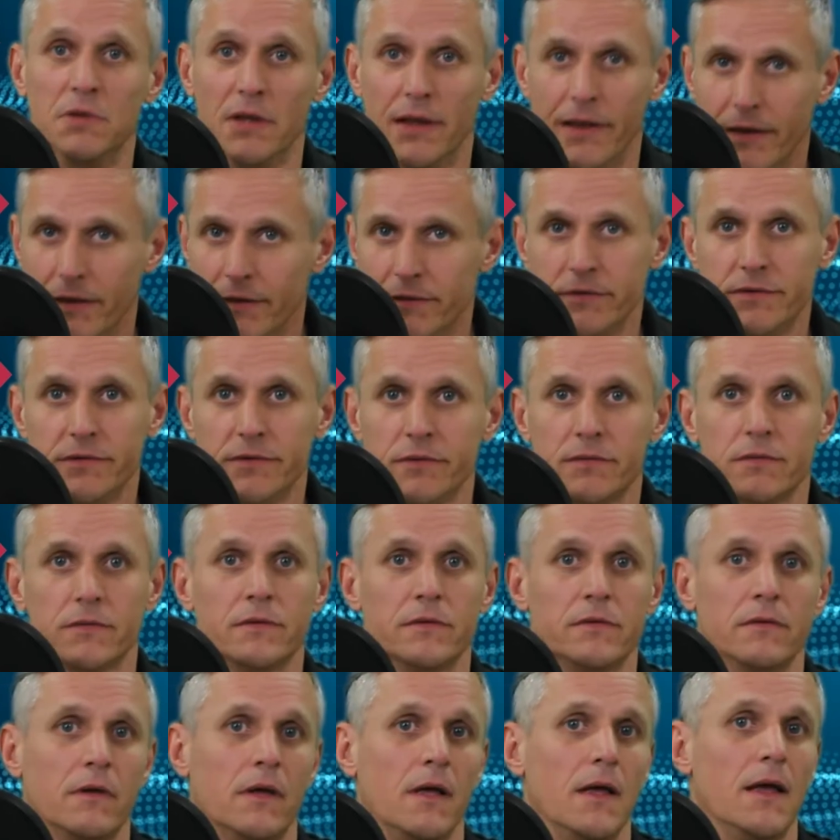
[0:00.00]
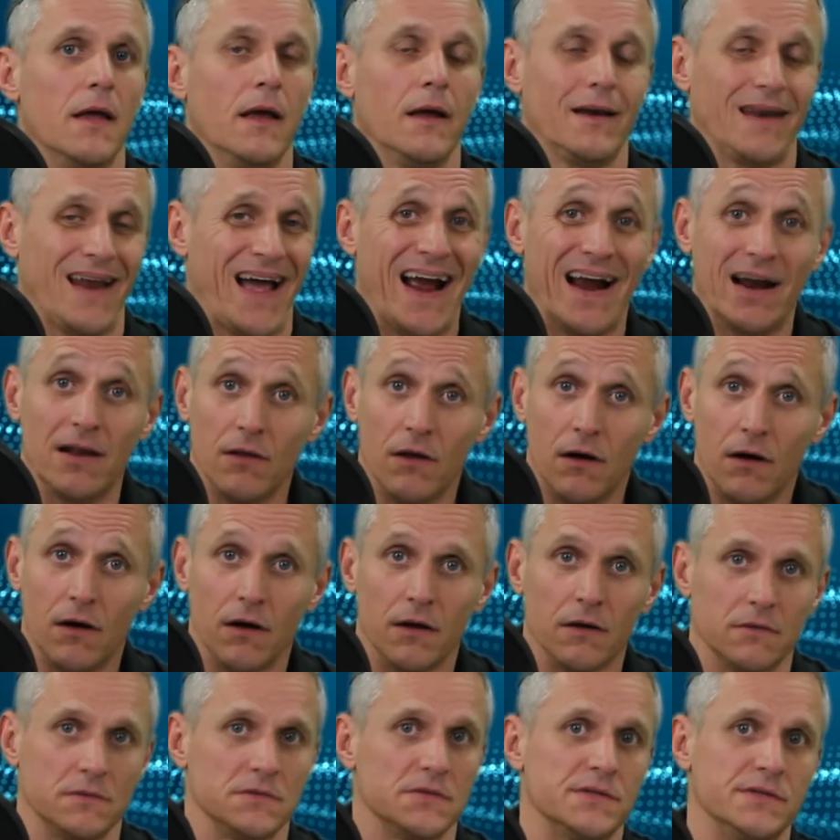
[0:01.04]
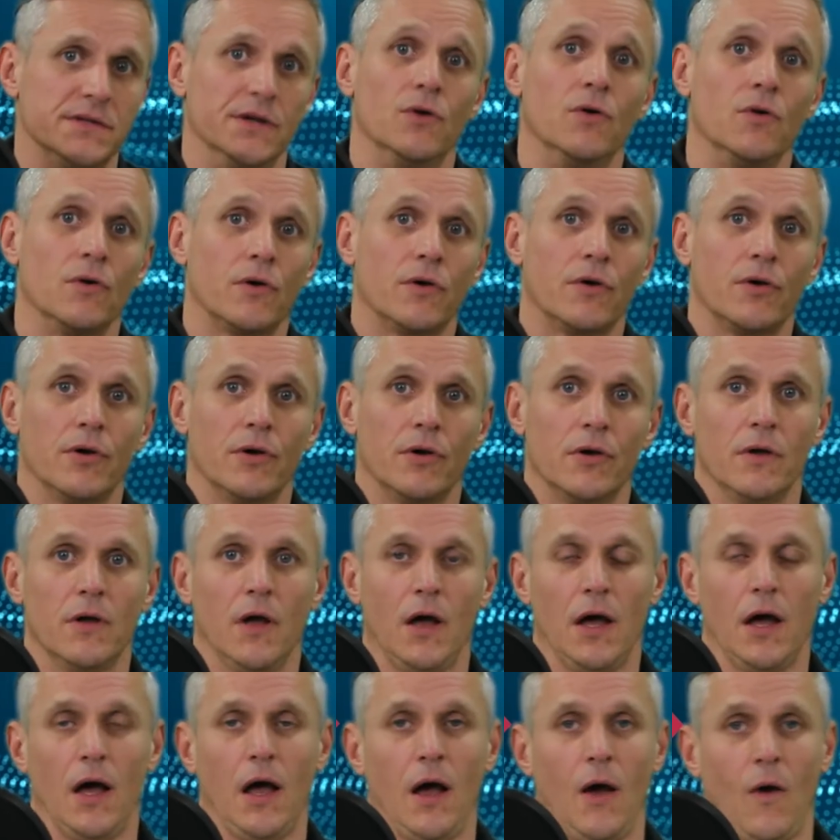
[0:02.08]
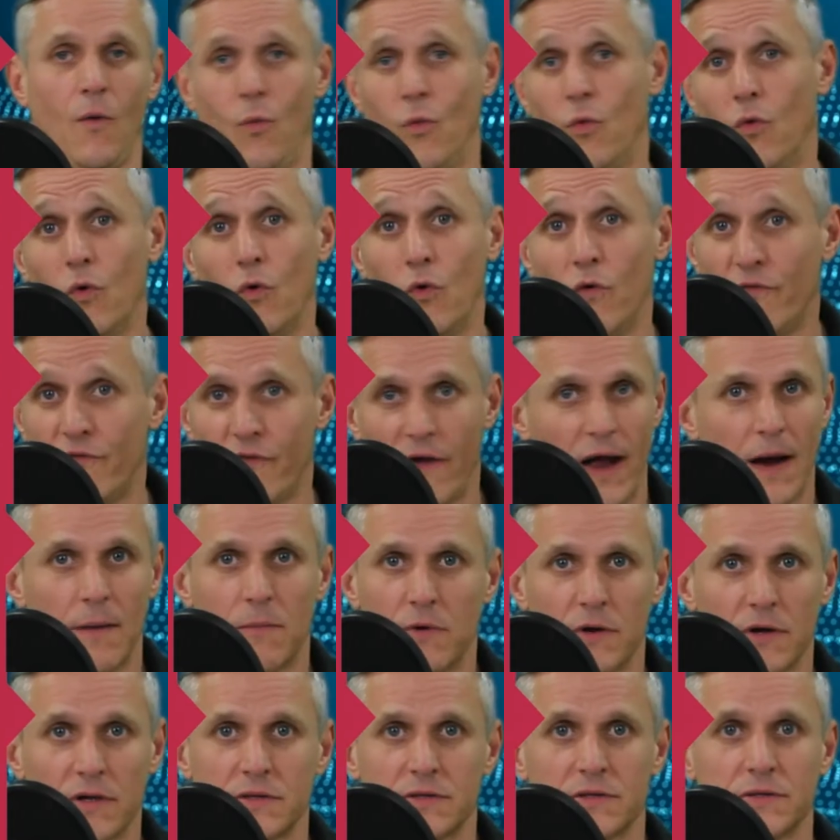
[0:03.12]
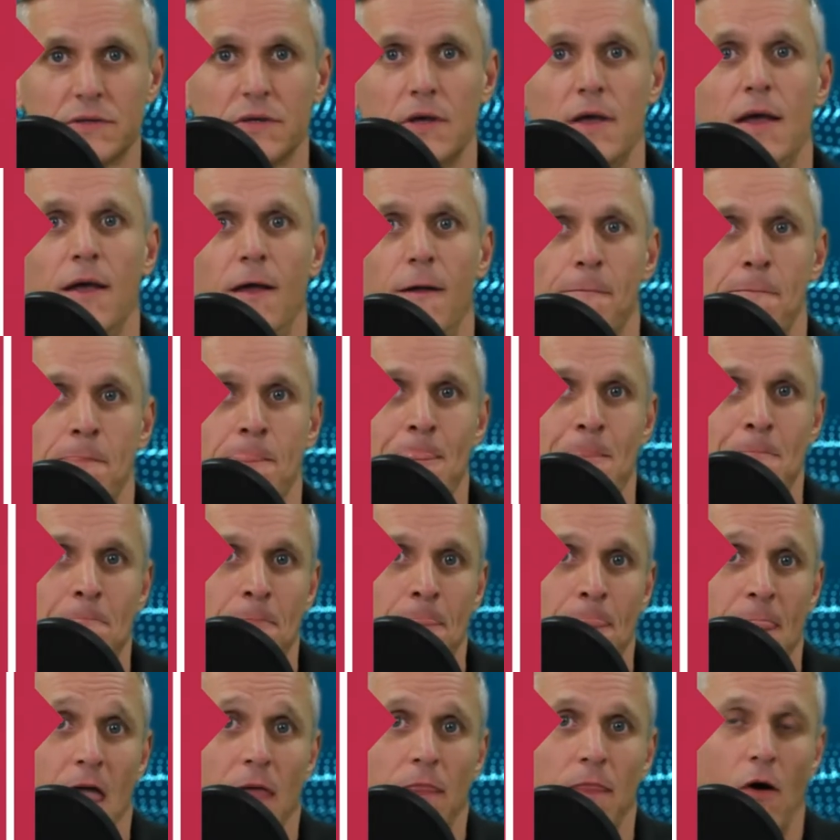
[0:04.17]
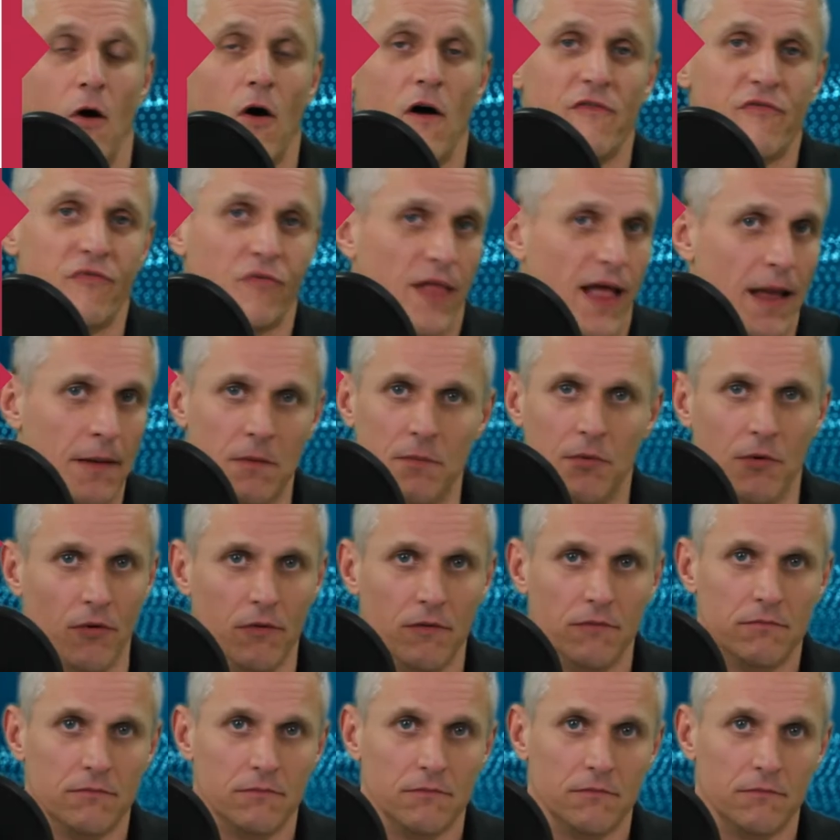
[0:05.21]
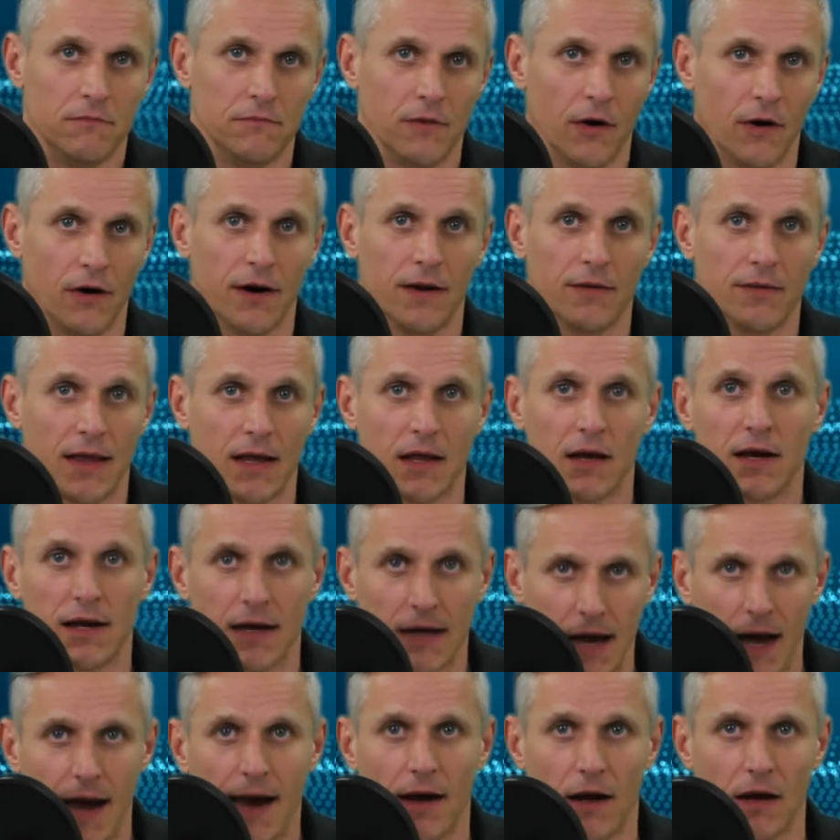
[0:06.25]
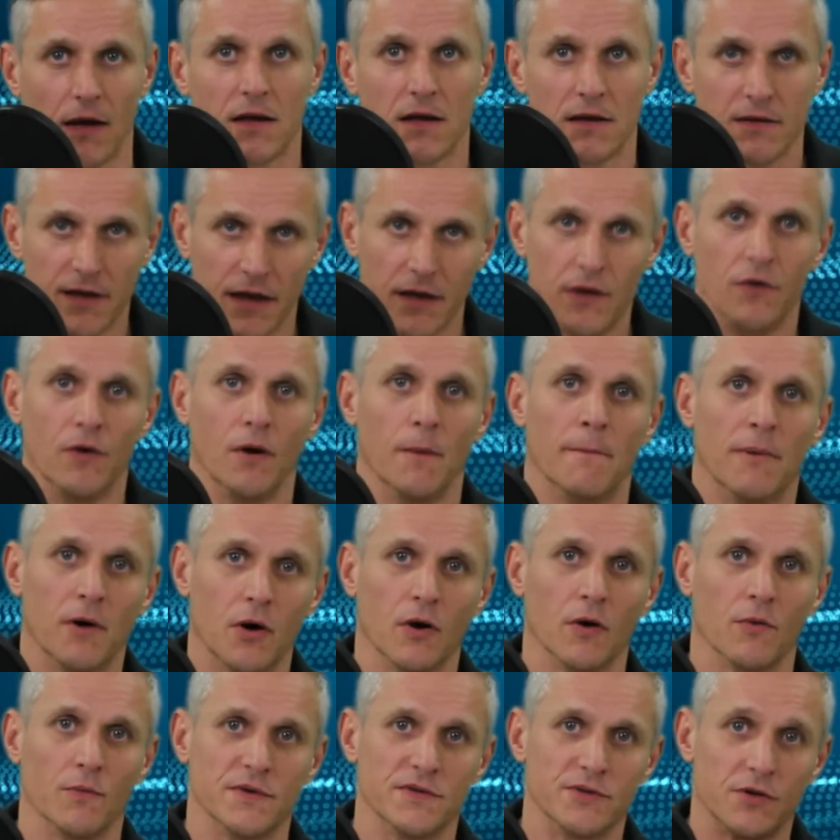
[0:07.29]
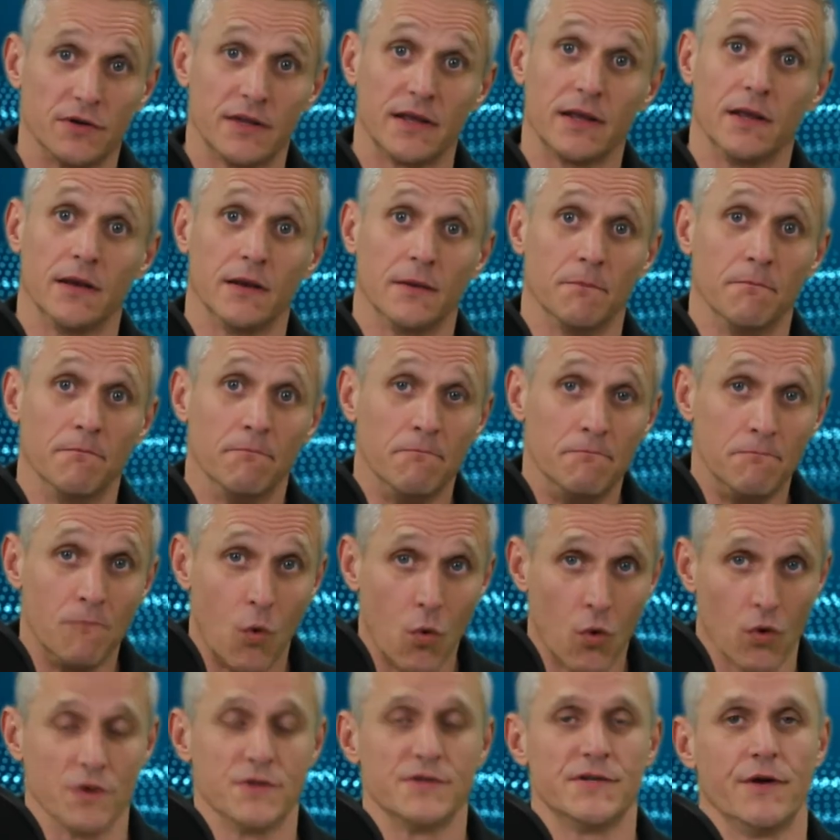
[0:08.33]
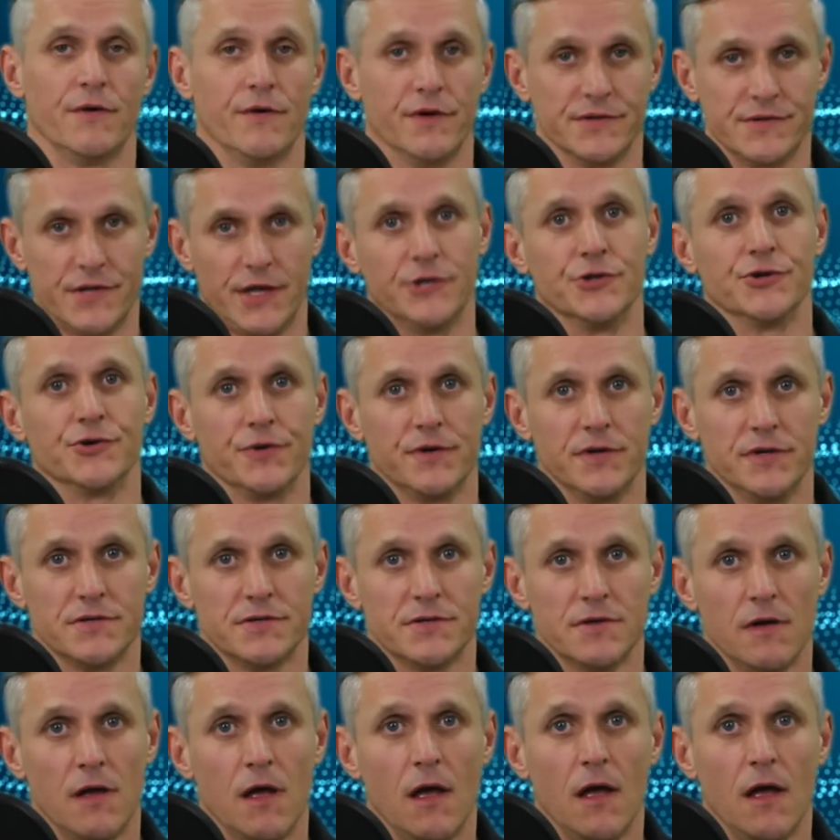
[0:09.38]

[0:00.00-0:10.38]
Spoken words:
blends, nylon, silk, wool fabrics, they're all flammable. Right? They can ignite and continue to burn, resulting in more serious injuries.